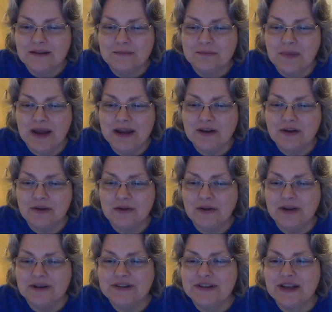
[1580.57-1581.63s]
Michael
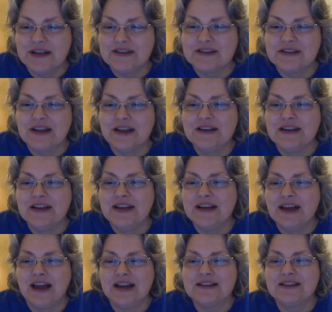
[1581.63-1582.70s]
said Sunday he
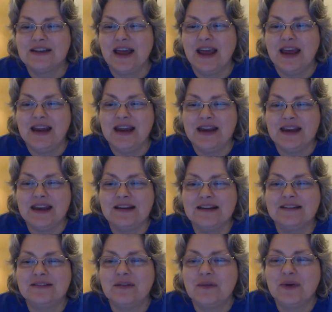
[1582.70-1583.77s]
got to 80.
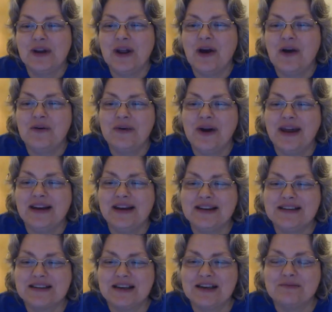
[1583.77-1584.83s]
Well, all right,
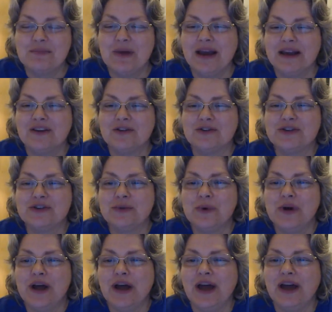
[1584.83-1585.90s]
let's get Michael to
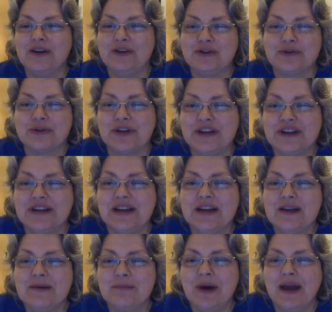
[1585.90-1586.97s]
100.
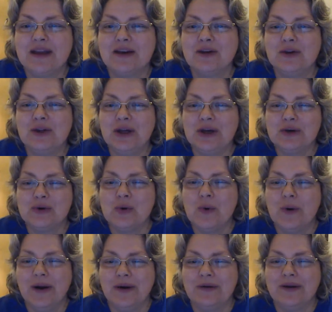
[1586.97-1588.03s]
Michael
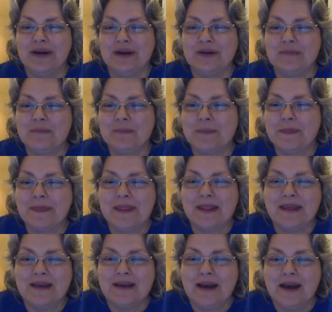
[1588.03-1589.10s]
Aquarium.
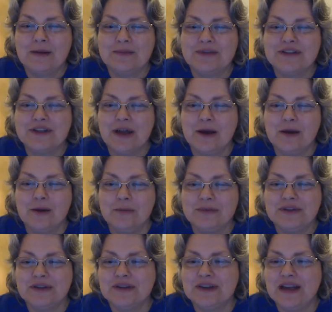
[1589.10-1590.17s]
I'm
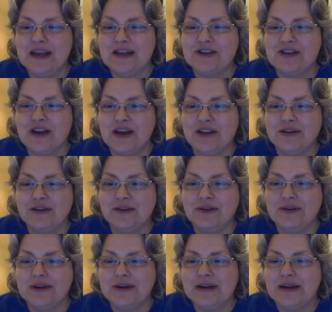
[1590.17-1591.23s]
subbed each other.